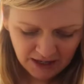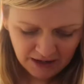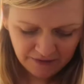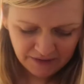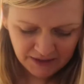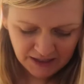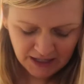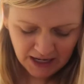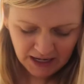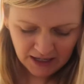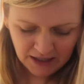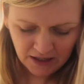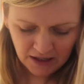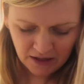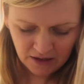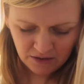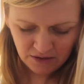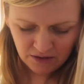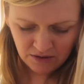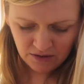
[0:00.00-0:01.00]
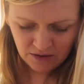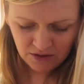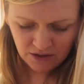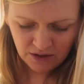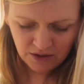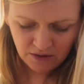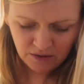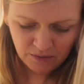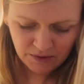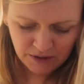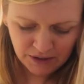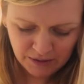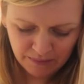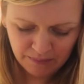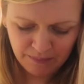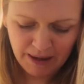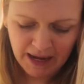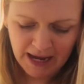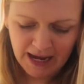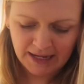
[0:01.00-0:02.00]
I'm gonna have tacos and
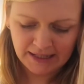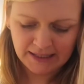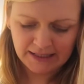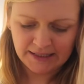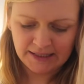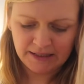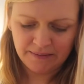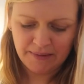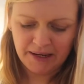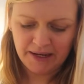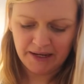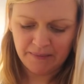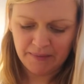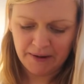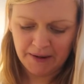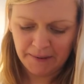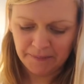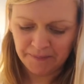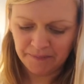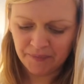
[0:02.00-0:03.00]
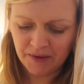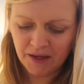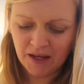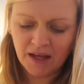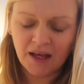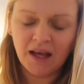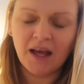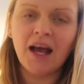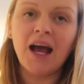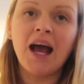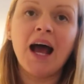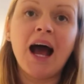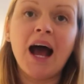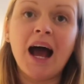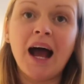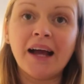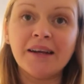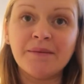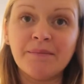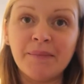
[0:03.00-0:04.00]
some pasta maybe.
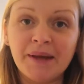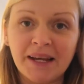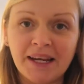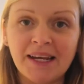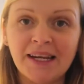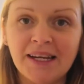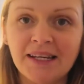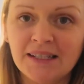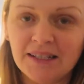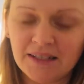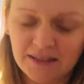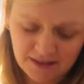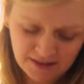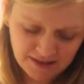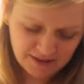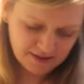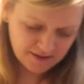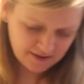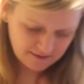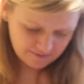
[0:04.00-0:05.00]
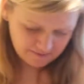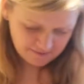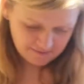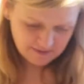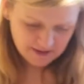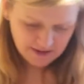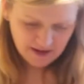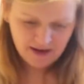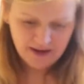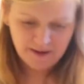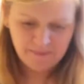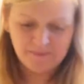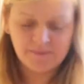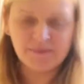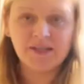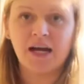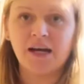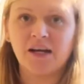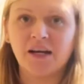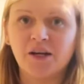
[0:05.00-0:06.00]
I'd made
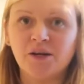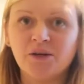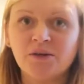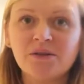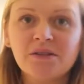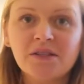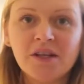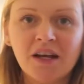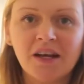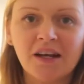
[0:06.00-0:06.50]
tacos